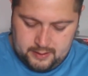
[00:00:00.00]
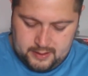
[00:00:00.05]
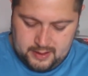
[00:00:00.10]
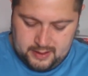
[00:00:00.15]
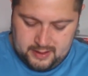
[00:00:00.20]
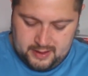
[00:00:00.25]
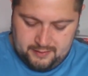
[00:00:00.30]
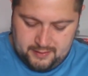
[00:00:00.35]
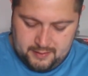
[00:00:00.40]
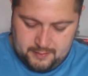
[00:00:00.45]

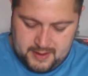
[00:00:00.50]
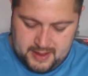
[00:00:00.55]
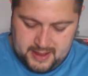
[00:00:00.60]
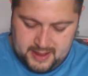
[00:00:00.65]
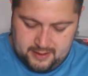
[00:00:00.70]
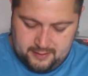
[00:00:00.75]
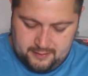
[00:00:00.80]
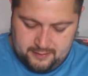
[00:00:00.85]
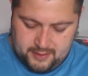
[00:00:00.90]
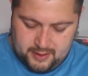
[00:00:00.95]
to leave them
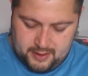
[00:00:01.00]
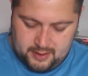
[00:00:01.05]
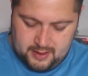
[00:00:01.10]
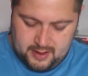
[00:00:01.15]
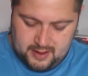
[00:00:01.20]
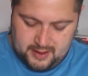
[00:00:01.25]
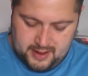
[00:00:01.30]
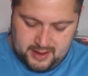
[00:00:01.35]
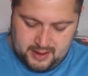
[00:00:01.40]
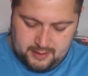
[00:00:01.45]
sitting for,
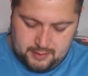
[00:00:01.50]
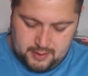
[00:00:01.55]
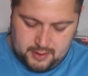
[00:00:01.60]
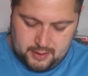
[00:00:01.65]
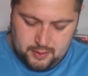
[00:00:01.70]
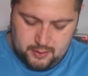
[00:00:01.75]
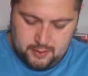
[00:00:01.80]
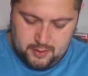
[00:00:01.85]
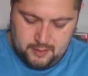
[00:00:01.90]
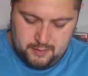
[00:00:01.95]
I think it was
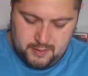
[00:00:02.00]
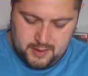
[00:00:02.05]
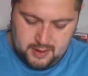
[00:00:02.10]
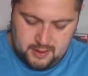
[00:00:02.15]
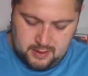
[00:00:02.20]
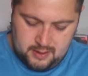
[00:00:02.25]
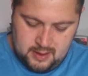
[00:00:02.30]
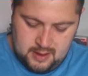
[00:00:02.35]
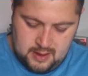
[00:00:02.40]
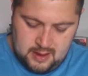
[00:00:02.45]
2
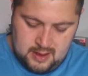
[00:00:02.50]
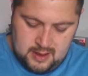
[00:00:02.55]
hours.